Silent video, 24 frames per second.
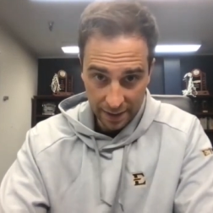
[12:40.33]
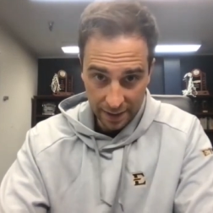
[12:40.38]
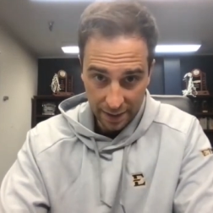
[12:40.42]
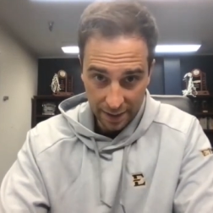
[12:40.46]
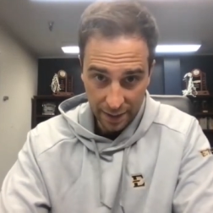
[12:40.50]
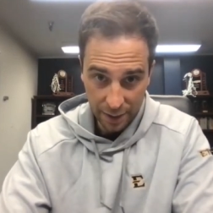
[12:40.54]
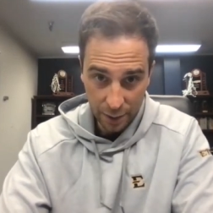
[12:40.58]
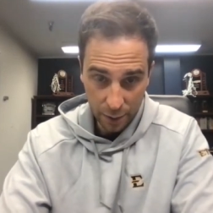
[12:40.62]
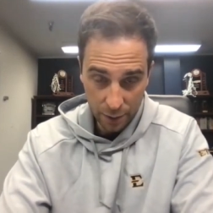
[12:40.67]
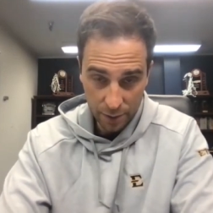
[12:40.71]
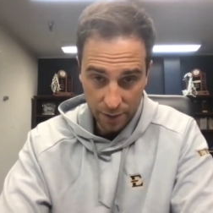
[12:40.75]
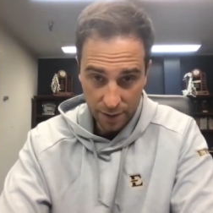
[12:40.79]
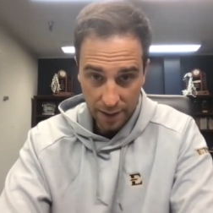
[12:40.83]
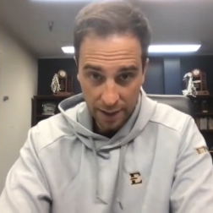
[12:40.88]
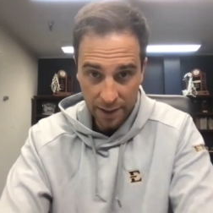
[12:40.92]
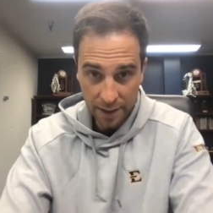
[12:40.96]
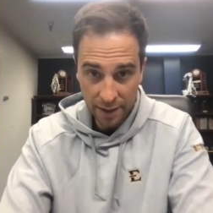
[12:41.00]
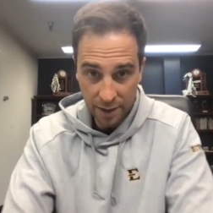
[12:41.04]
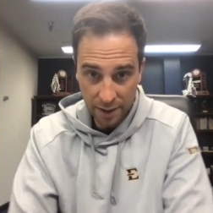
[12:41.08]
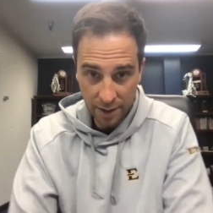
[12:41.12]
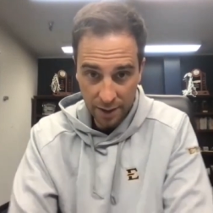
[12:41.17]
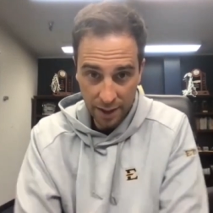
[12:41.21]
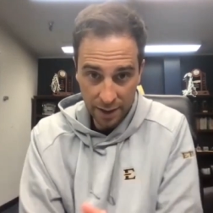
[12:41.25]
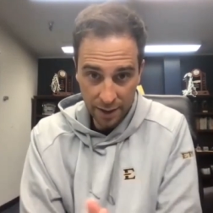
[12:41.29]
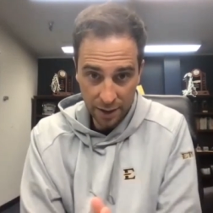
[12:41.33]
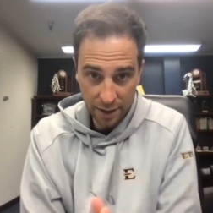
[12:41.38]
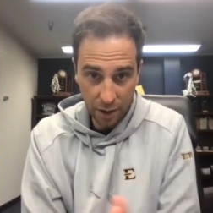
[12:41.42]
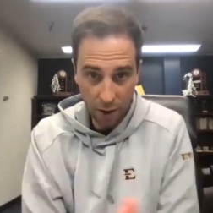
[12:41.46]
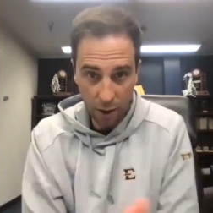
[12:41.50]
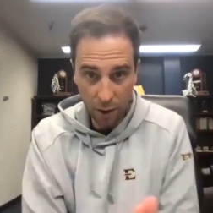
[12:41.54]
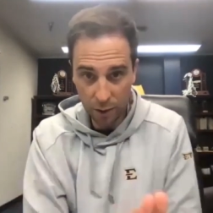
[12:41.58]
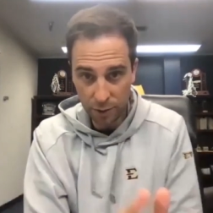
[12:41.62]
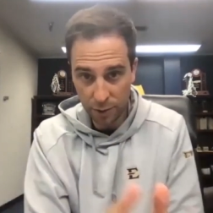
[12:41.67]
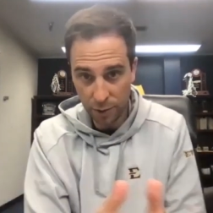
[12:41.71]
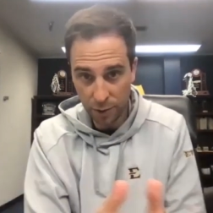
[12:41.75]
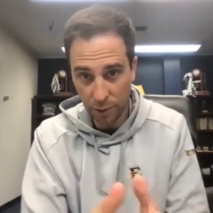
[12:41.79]
you know, then then to
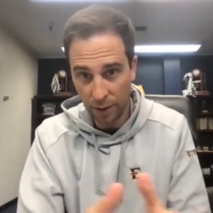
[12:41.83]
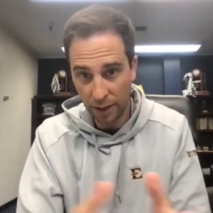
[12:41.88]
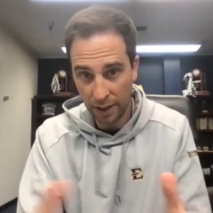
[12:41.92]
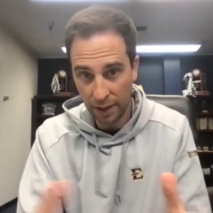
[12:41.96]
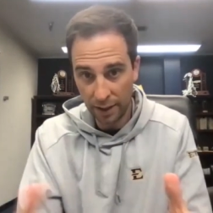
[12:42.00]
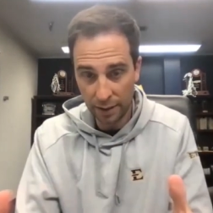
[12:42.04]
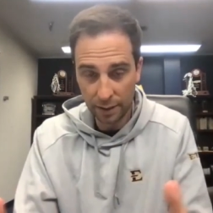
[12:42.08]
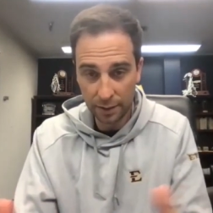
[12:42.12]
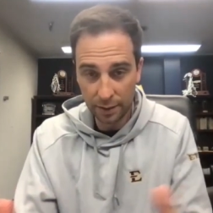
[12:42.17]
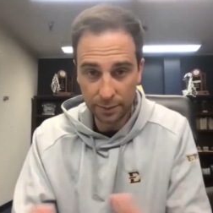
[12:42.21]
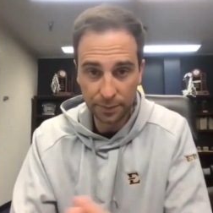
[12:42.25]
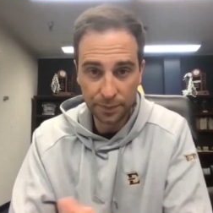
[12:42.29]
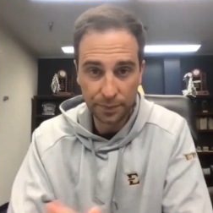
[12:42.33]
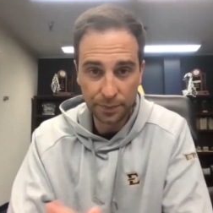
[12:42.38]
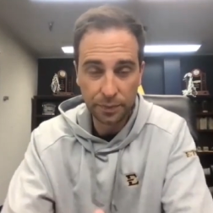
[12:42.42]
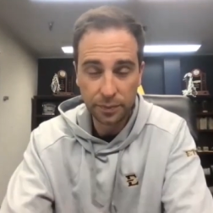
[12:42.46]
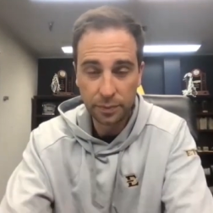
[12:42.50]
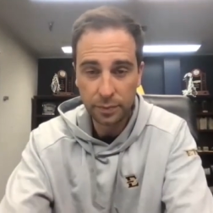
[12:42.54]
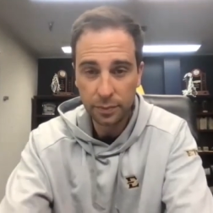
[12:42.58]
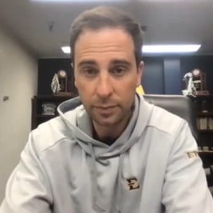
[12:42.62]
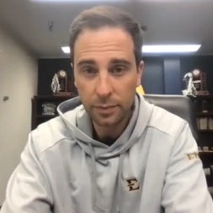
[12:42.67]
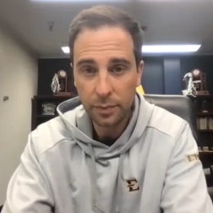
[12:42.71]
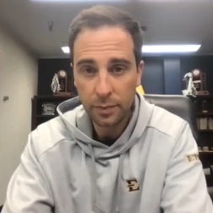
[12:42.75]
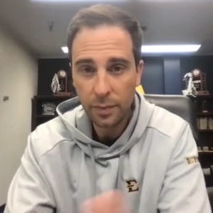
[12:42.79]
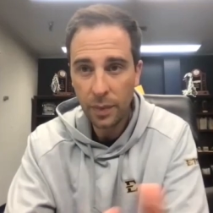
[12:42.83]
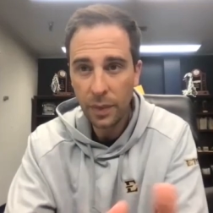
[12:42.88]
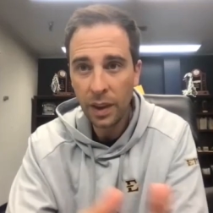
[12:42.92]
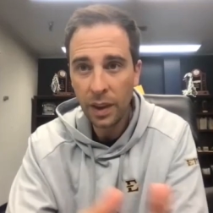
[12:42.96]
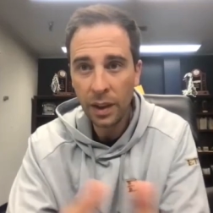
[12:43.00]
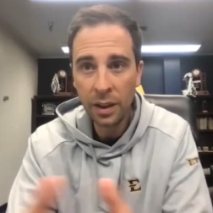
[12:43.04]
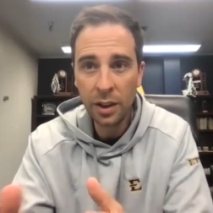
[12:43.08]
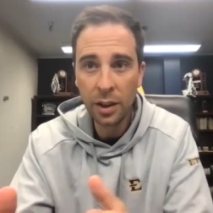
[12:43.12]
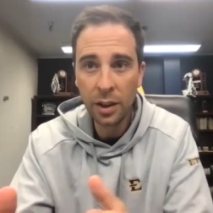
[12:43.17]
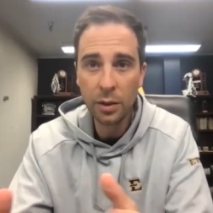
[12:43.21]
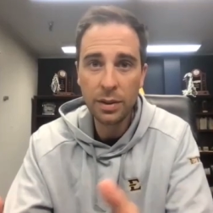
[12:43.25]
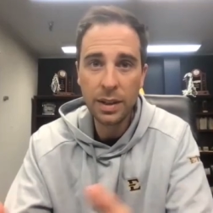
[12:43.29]
also like,
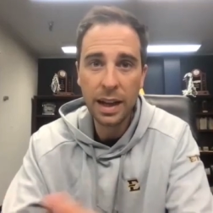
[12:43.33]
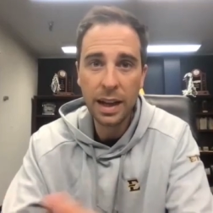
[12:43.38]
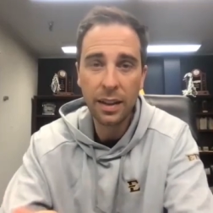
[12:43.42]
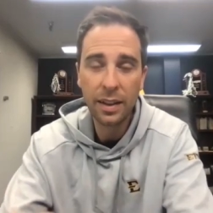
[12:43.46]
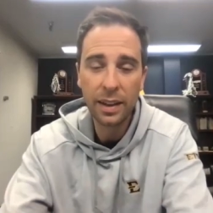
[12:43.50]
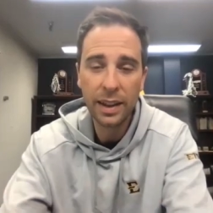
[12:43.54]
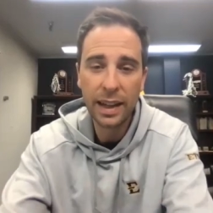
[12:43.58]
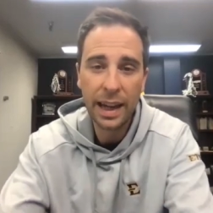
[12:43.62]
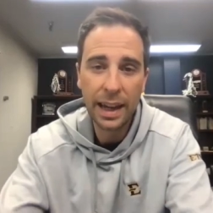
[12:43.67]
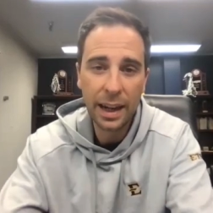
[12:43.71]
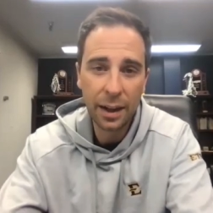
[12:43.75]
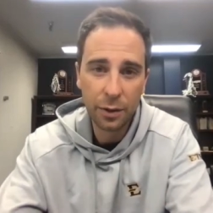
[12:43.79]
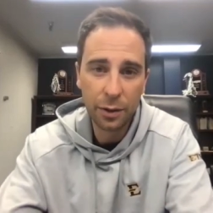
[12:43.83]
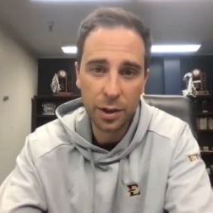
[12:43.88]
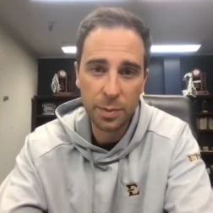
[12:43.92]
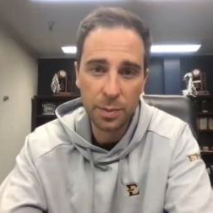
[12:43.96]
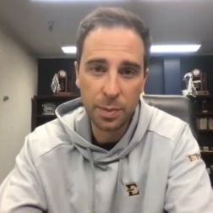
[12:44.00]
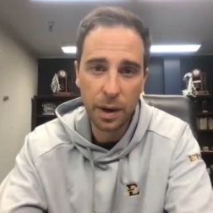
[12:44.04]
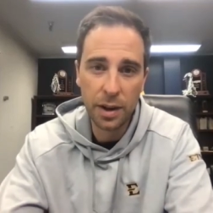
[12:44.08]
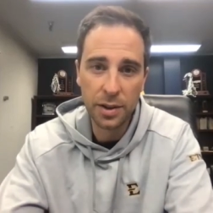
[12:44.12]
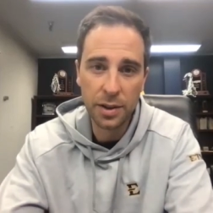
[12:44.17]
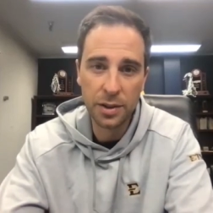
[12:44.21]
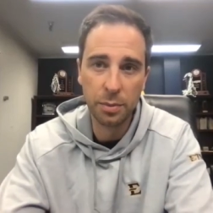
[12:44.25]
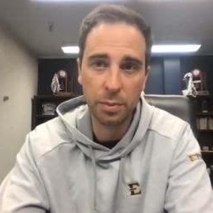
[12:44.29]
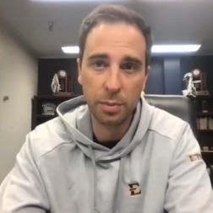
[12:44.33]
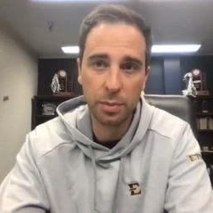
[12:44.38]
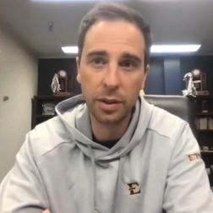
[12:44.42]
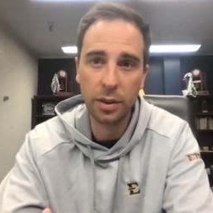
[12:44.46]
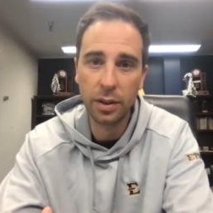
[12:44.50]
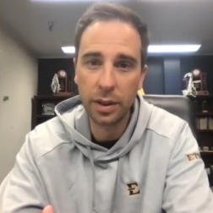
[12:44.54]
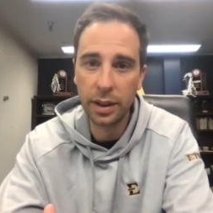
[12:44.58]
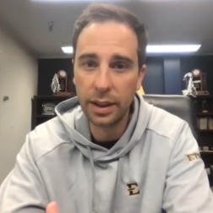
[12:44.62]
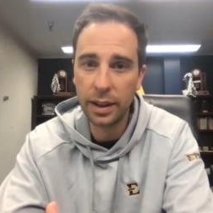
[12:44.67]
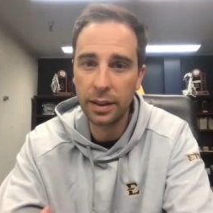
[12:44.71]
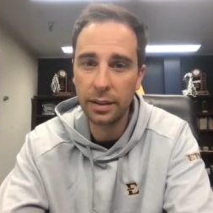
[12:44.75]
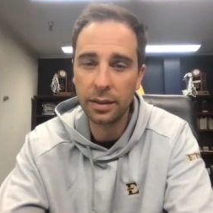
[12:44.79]
you know, delegating
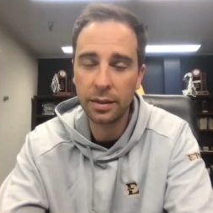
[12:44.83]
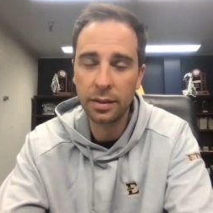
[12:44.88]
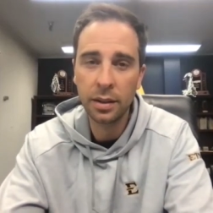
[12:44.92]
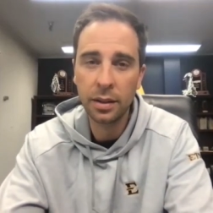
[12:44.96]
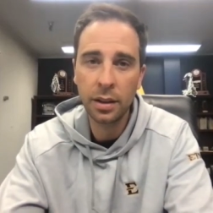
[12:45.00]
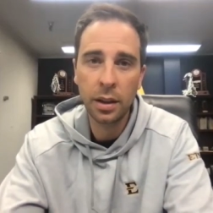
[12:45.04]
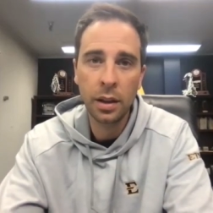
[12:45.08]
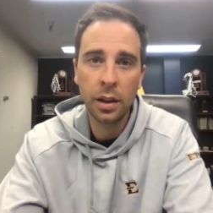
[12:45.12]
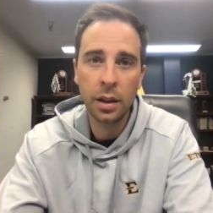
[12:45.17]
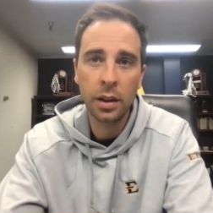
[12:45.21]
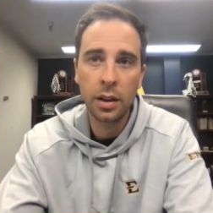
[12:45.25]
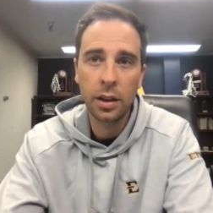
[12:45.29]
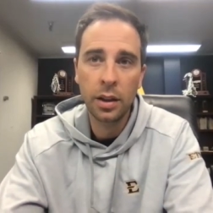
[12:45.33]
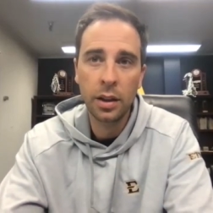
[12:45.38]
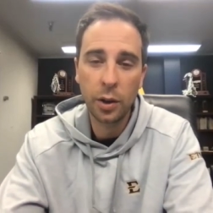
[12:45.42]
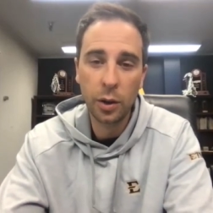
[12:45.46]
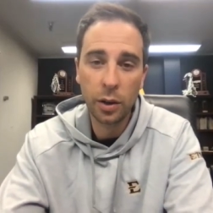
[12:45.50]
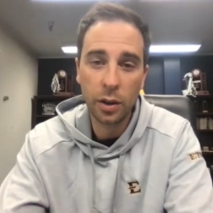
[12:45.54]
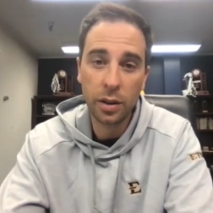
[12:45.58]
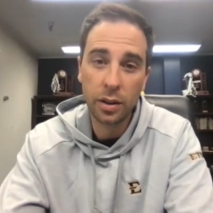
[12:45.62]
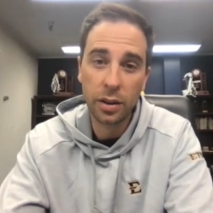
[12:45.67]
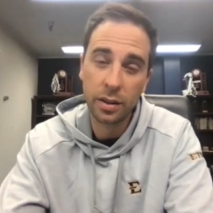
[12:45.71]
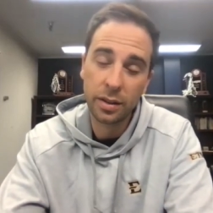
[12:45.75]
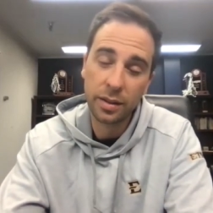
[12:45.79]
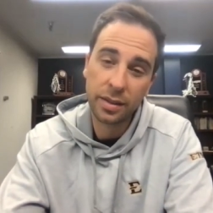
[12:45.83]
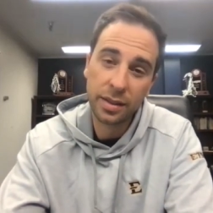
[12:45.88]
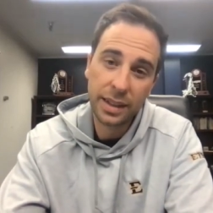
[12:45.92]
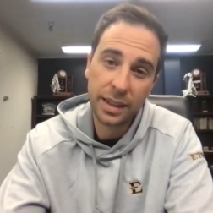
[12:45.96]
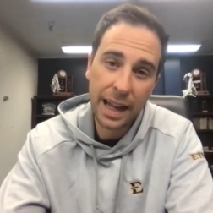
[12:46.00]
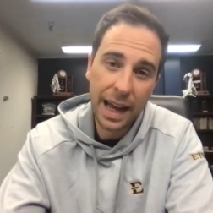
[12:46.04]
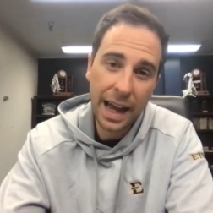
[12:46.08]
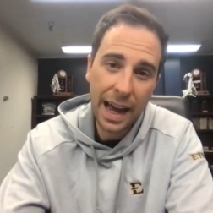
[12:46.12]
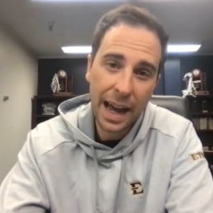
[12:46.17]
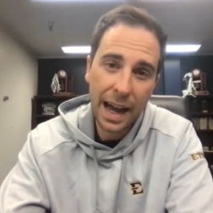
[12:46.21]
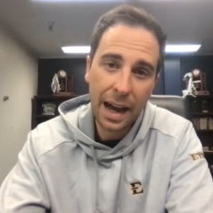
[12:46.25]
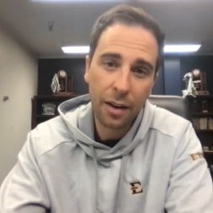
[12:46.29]
responsibilities you know, to the
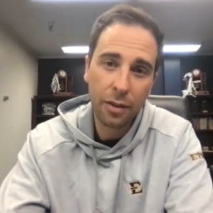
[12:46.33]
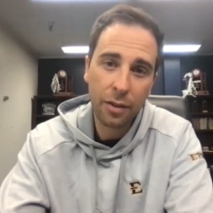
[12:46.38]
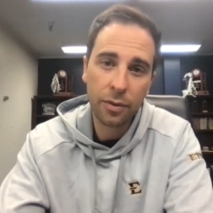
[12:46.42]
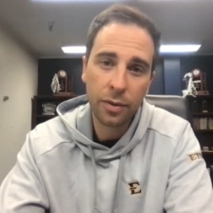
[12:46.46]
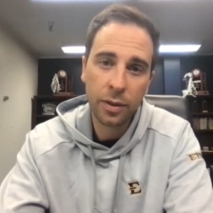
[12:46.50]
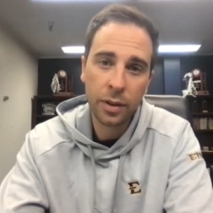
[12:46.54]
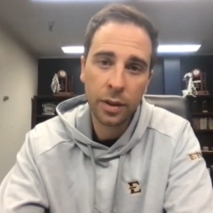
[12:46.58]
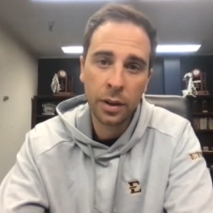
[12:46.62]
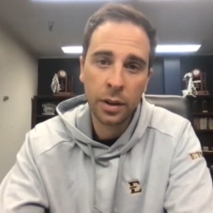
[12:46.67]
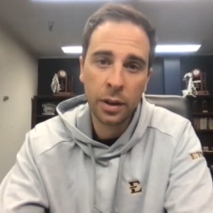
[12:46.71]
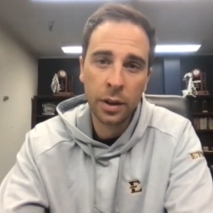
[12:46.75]
staff,